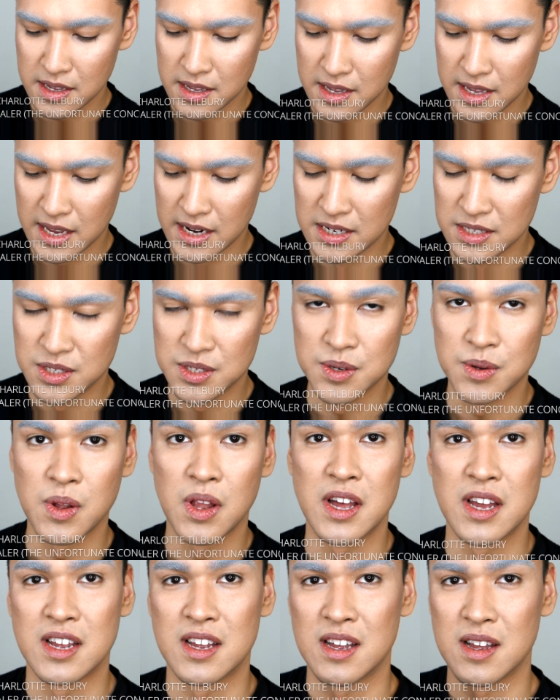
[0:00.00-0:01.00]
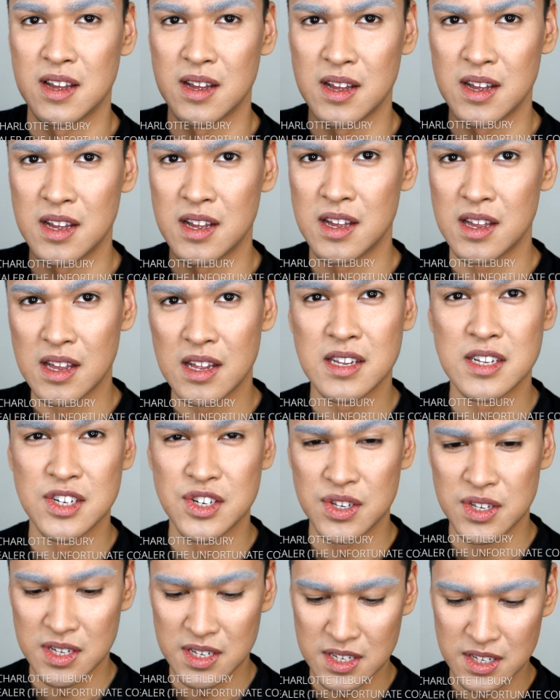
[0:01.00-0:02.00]
and it's so like
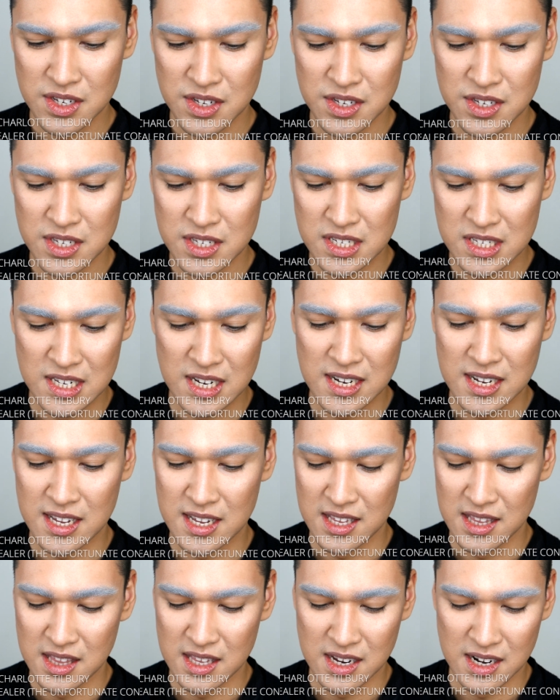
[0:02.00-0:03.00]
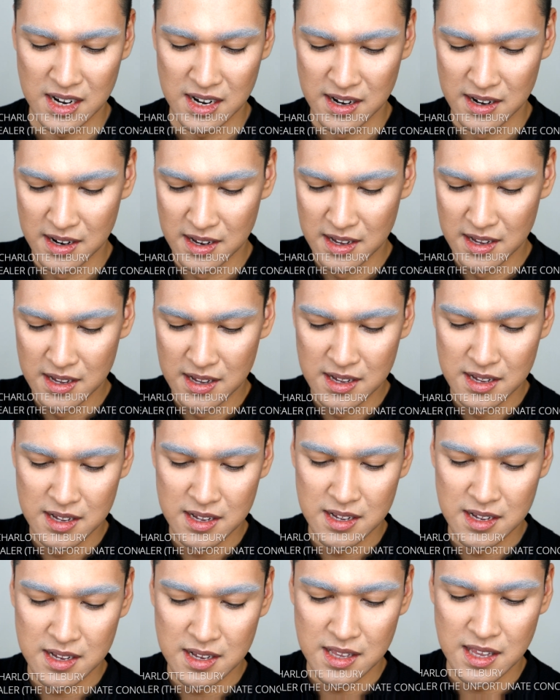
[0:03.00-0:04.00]
stuck in there.
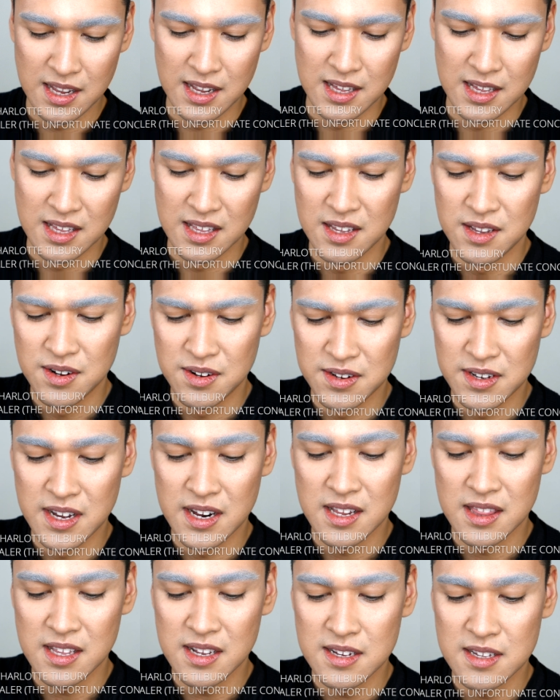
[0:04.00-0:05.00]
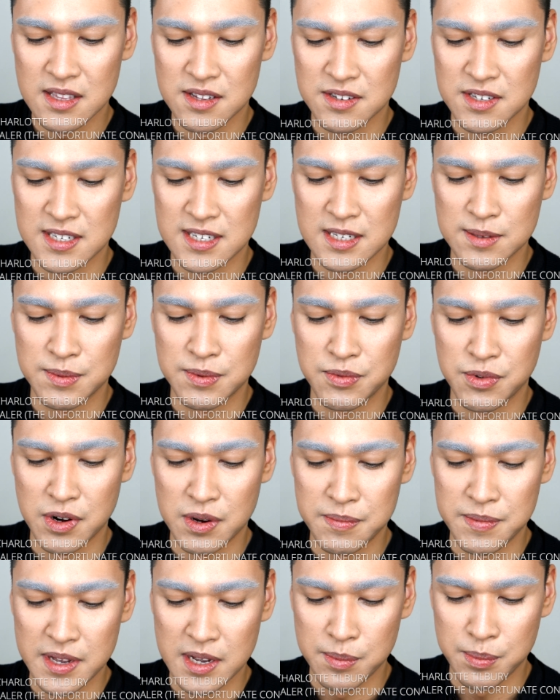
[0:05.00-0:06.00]
Like, you gotta think of those things before you
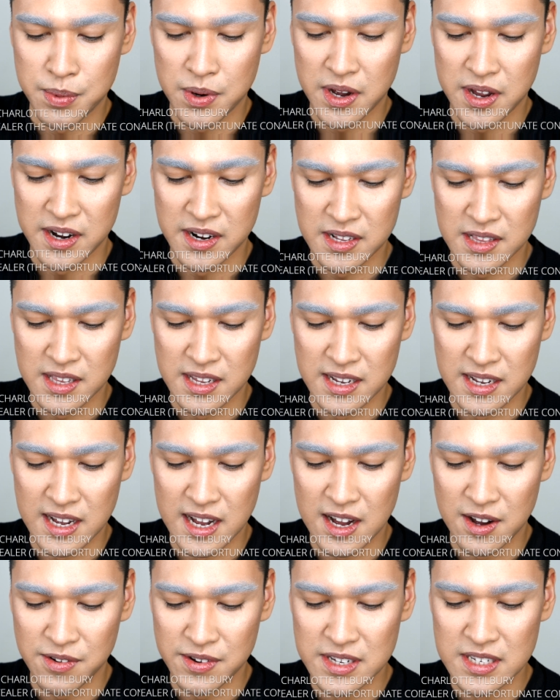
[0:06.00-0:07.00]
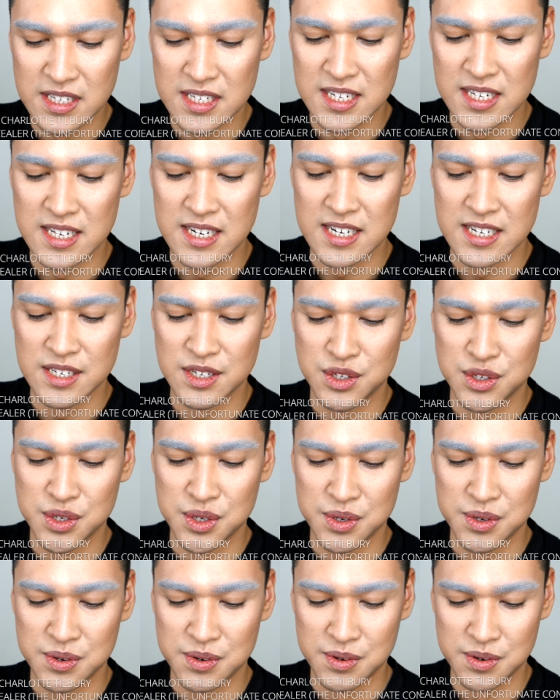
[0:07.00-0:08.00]
make a product, like how easy it is
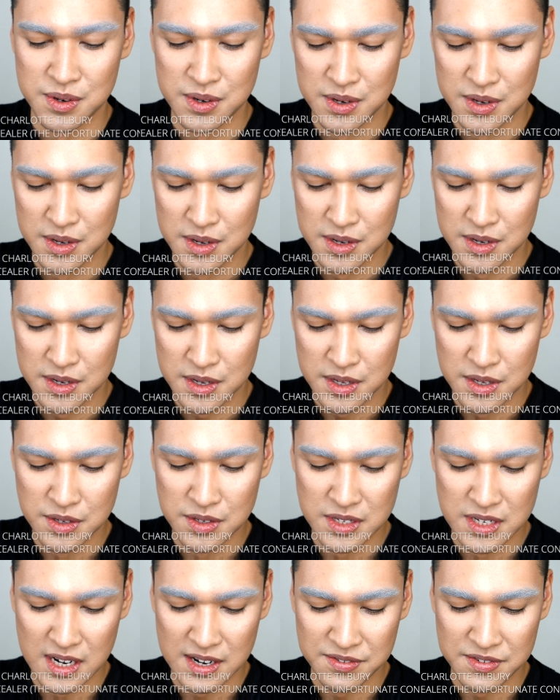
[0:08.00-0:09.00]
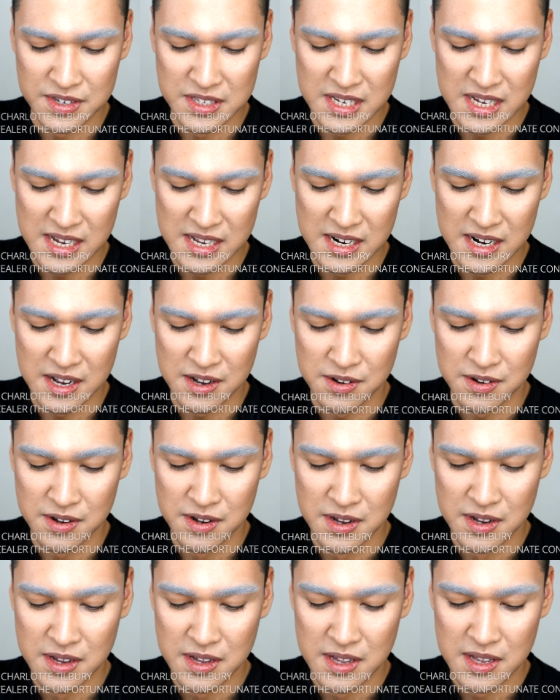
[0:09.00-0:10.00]
to use it every day and how,
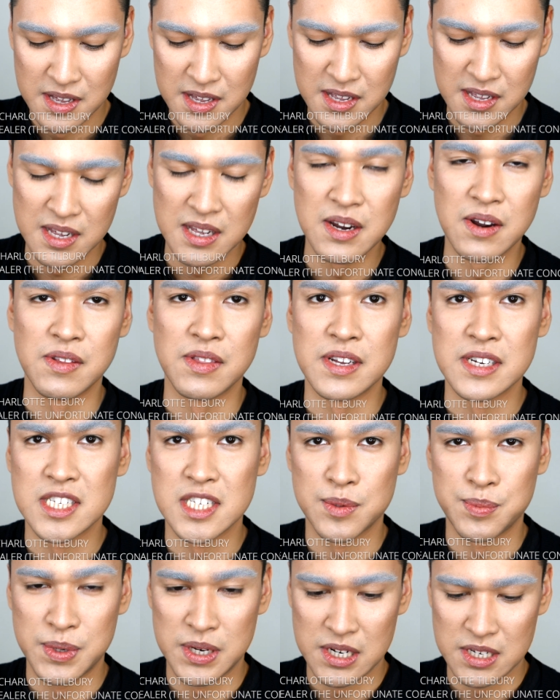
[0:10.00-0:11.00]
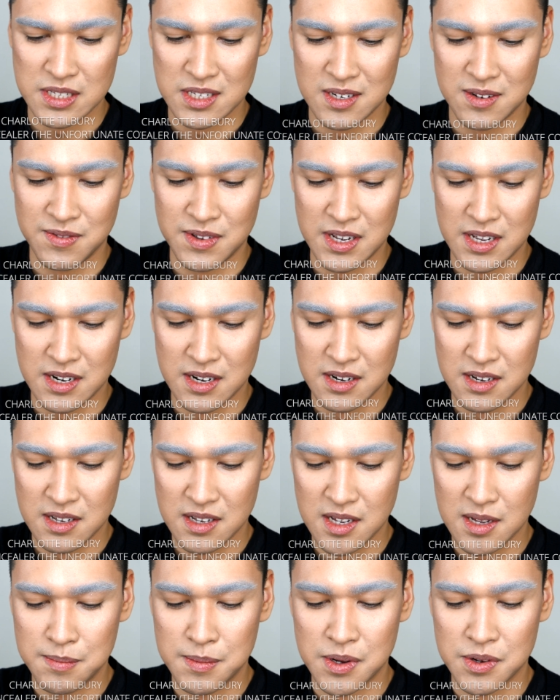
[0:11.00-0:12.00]
the experience of it.
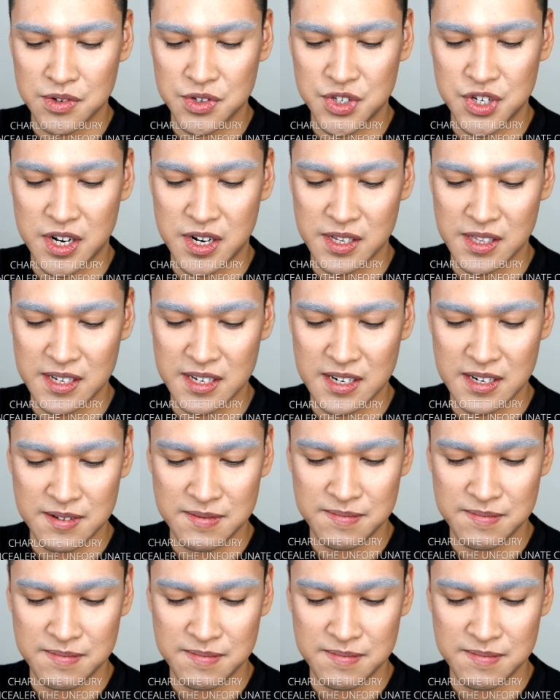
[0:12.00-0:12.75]
Come on, Charlotte.